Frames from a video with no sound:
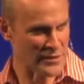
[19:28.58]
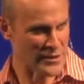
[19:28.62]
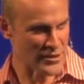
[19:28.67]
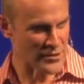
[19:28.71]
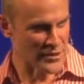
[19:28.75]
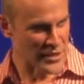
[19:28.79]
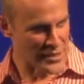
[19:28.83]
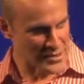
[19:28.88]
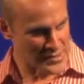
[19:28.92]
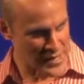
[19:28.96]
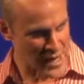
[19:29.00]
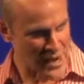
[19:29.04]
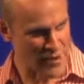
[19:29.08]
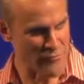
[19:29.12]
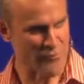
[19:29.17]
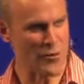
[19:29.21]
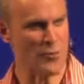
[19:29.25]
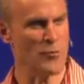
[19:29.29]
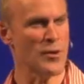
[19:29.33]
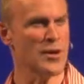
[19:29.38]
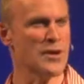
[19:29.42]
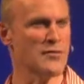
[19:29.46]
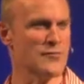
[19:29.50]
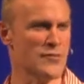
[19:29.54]
That's every
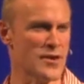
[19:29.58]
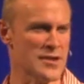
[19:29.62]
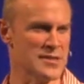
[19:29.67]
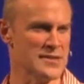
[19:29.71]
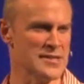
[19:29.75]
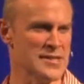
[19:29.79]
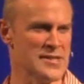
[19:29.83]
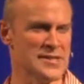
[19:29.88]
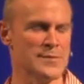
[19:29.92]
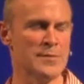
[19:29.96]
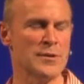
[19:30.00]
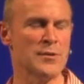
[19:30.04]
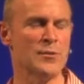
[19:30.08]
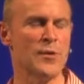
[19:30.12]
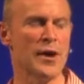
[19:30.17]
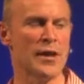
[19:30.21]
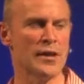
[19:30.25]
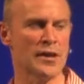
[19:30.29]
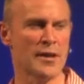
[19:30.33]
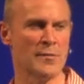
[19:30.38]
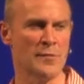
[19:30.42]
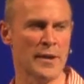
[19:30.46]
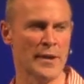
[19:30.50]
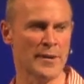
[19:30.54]
one of us needs to be
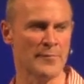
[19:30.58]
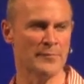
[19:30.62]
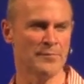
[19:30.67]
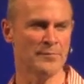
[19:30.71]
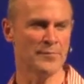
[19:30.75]
welcoming.